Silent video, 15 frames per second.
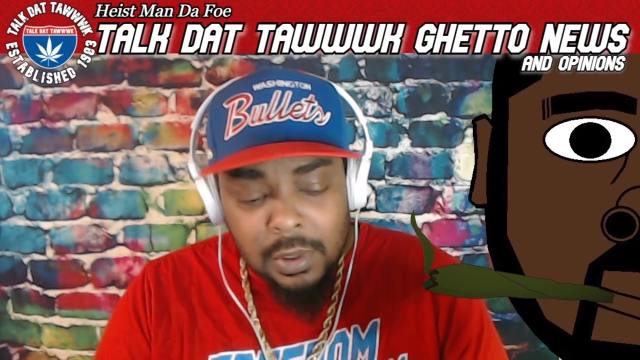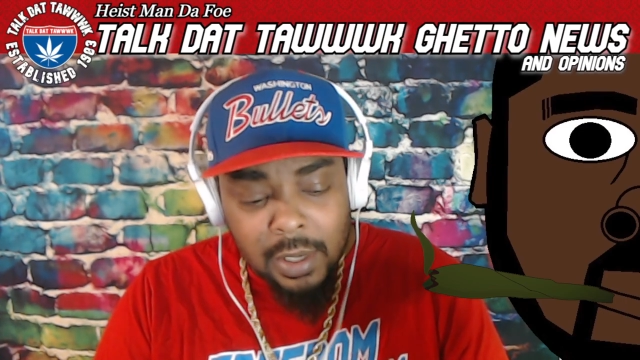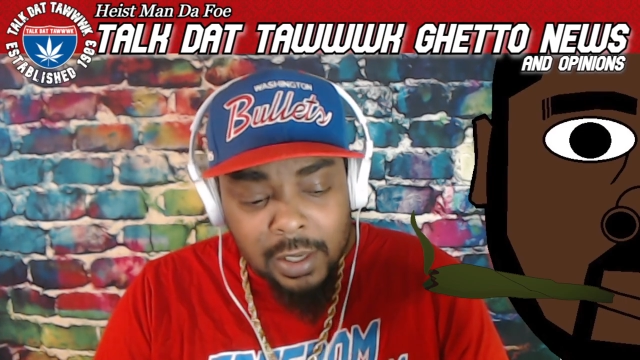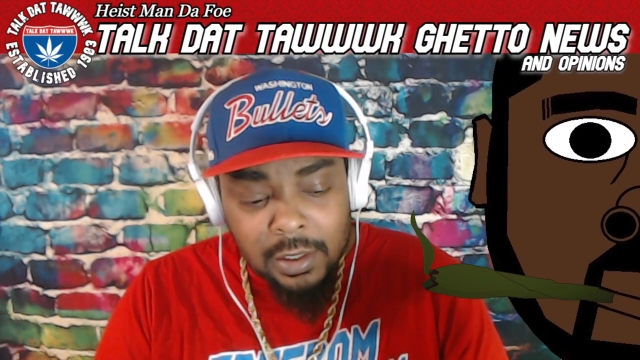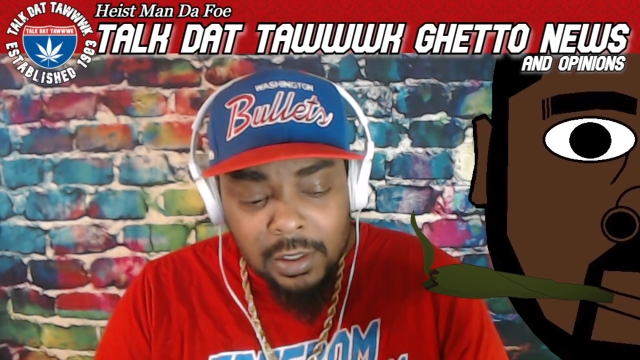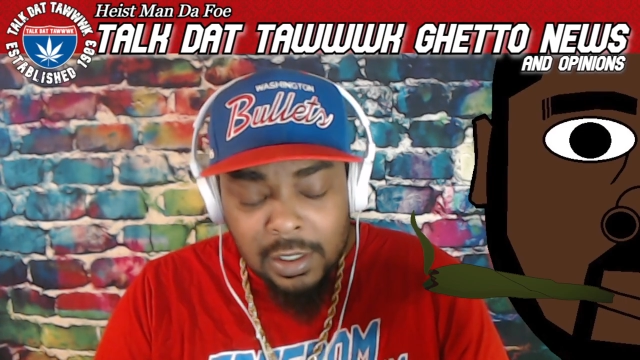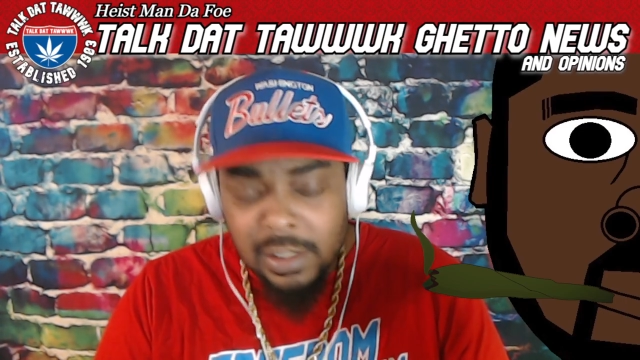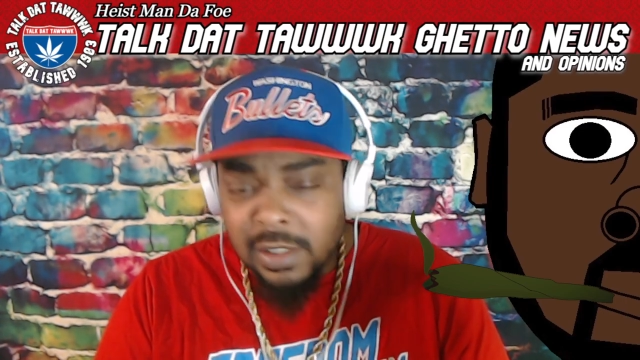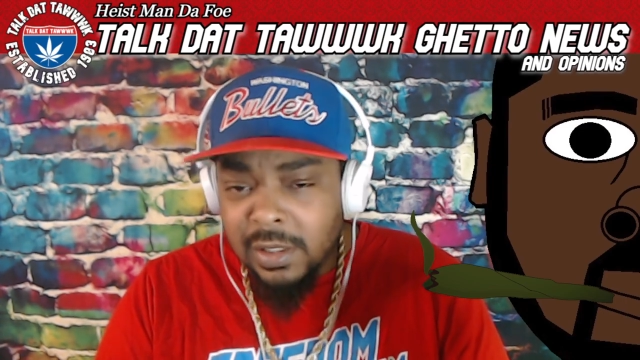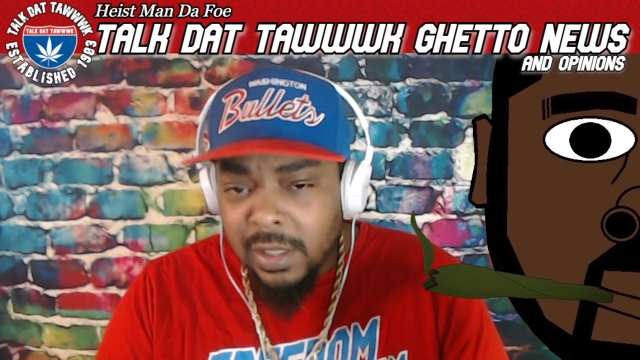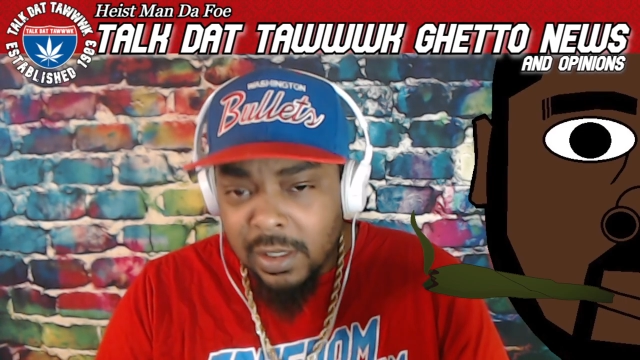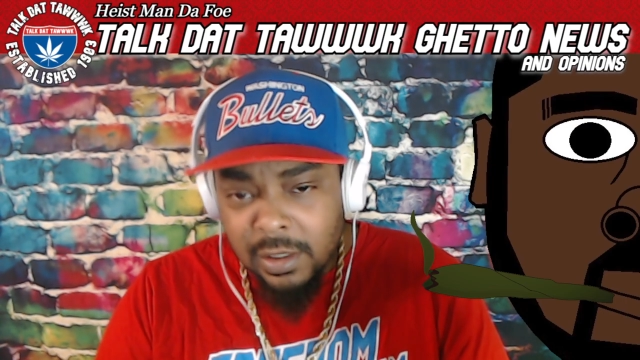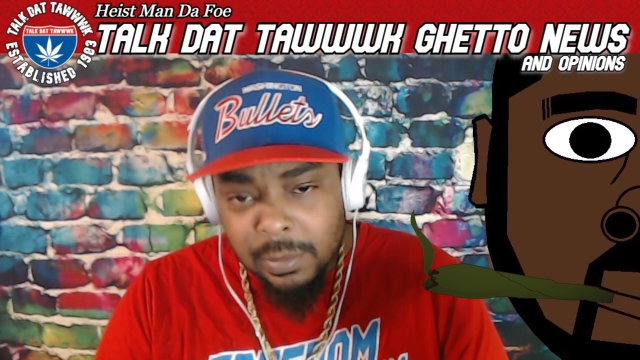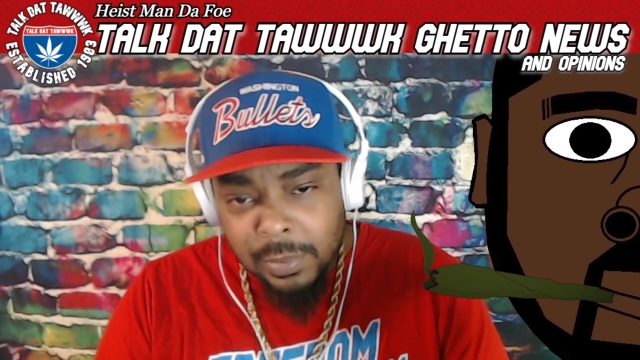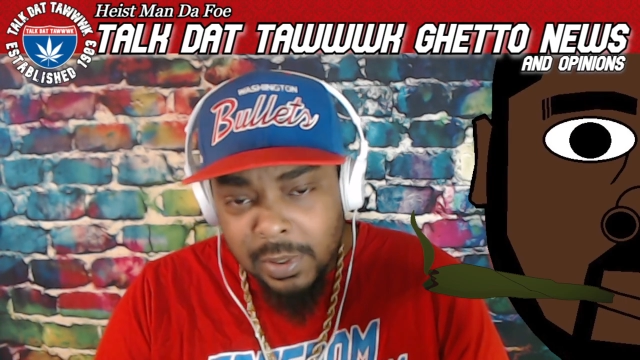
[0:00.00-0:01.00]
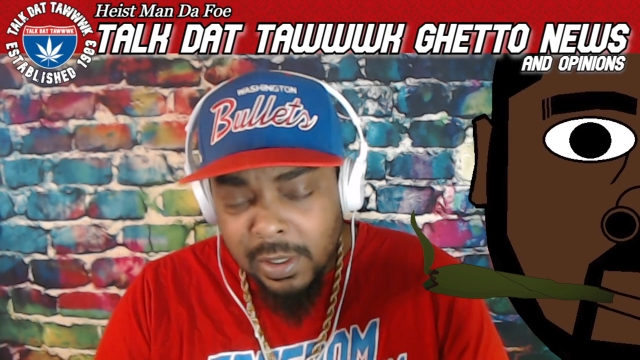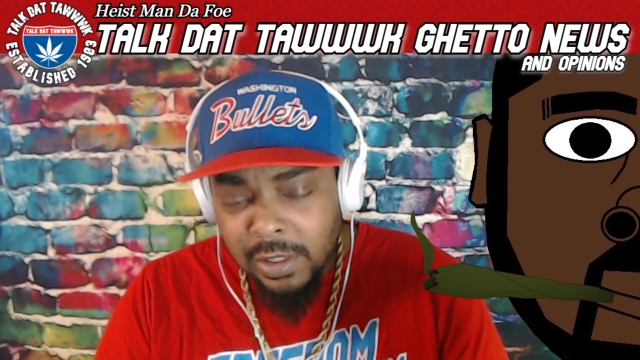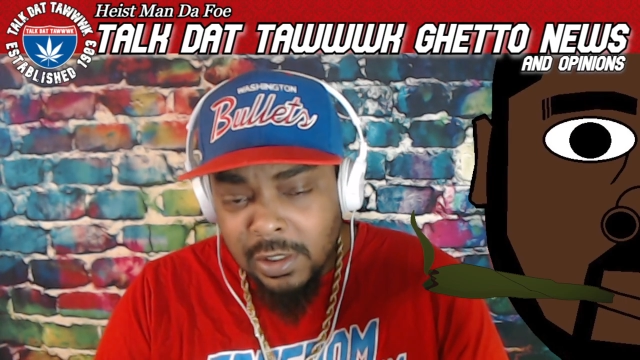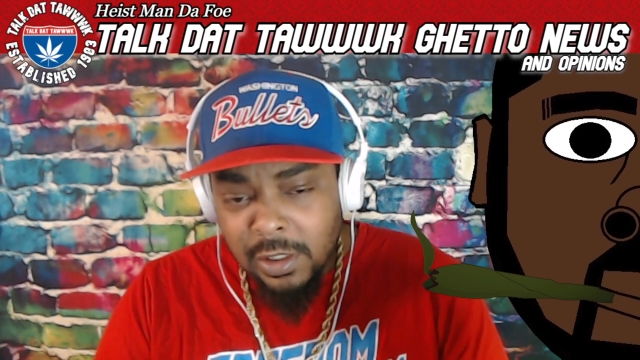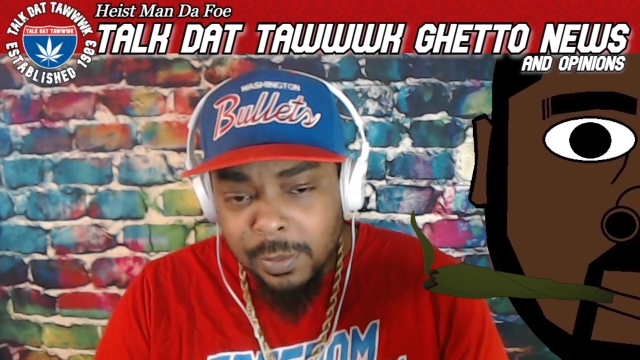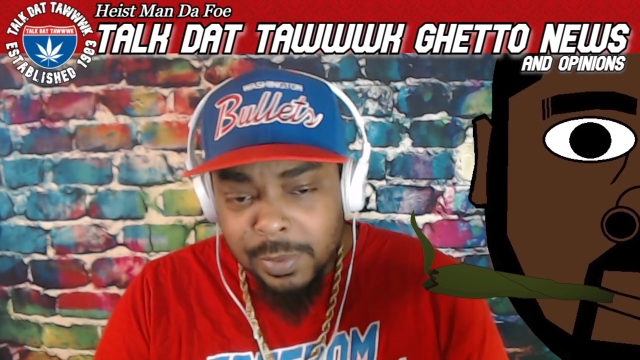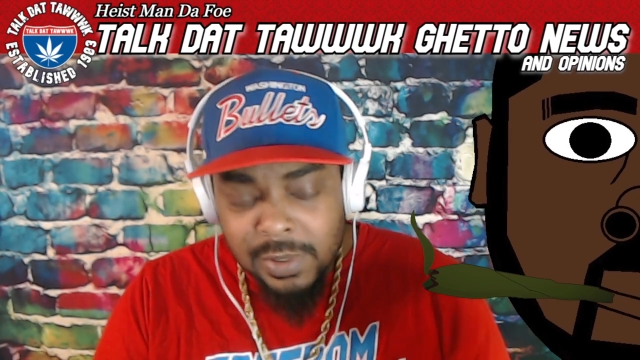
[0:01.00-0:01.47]
like the Undertaker. Man, they
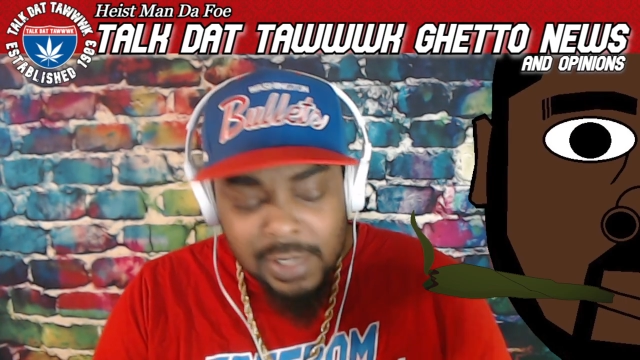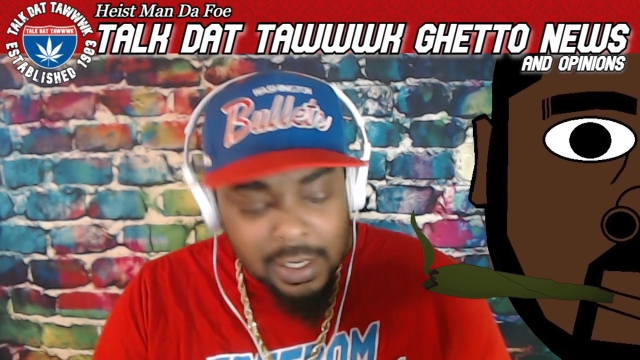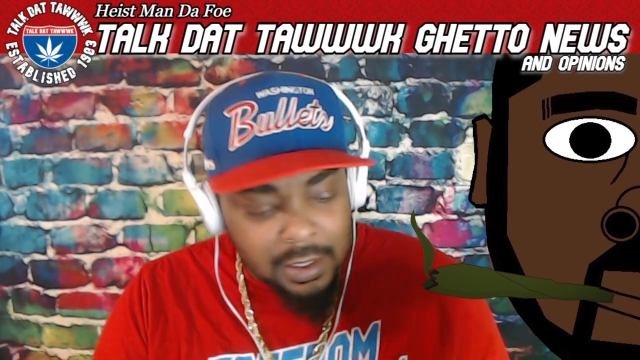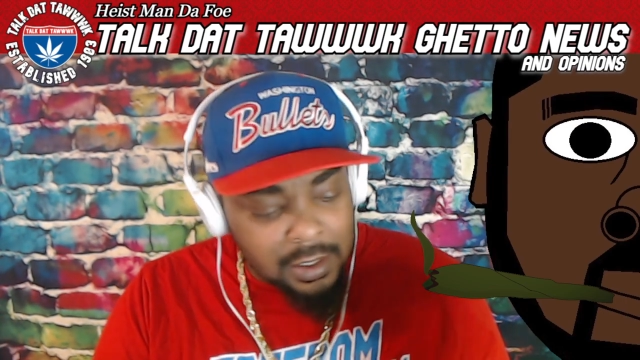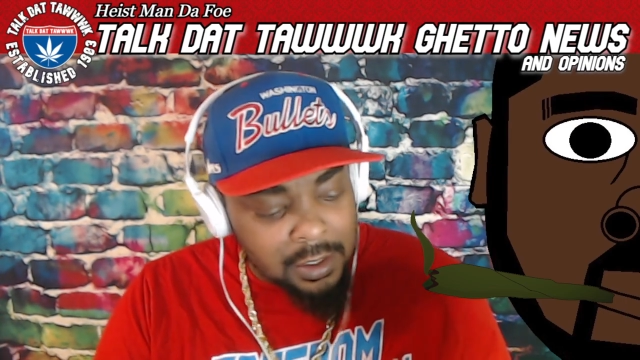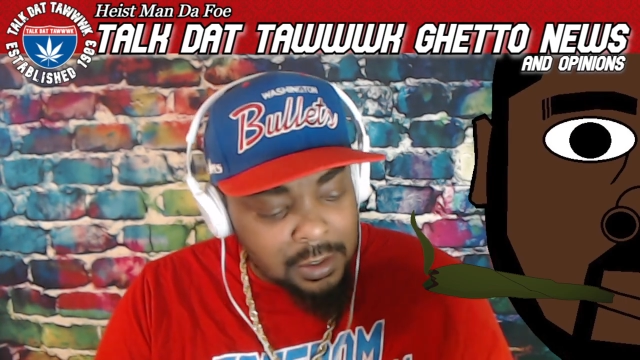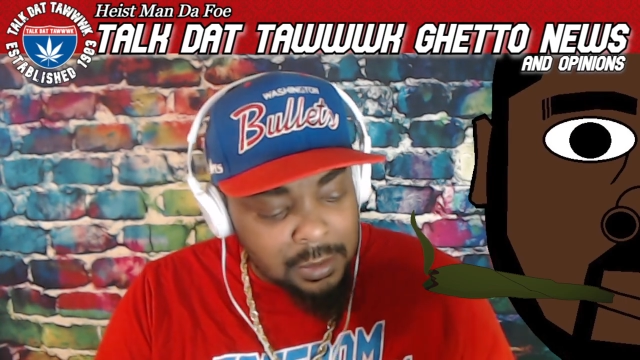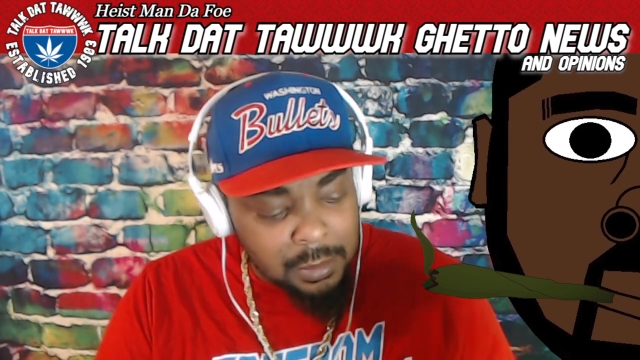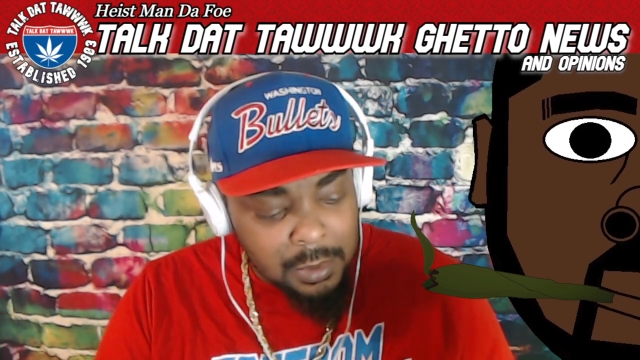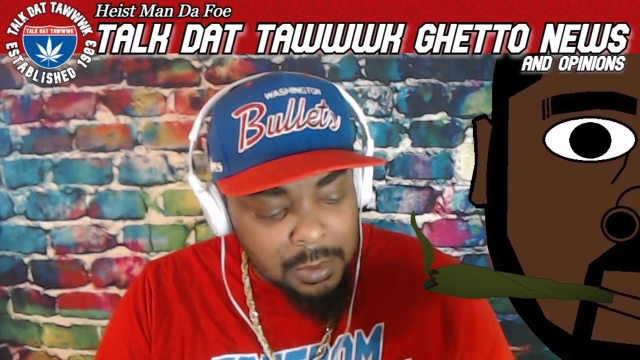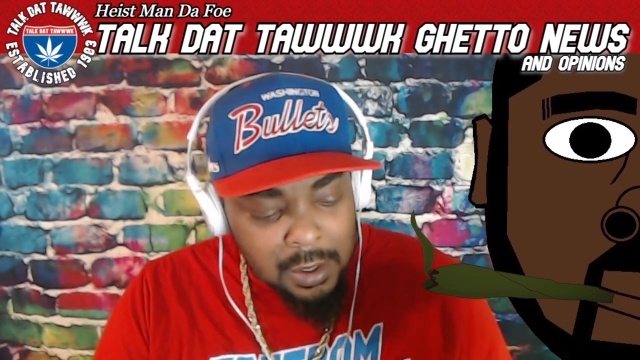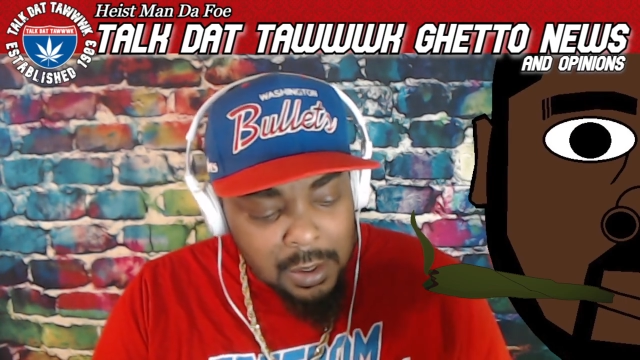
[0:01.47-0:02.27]
should have protected him.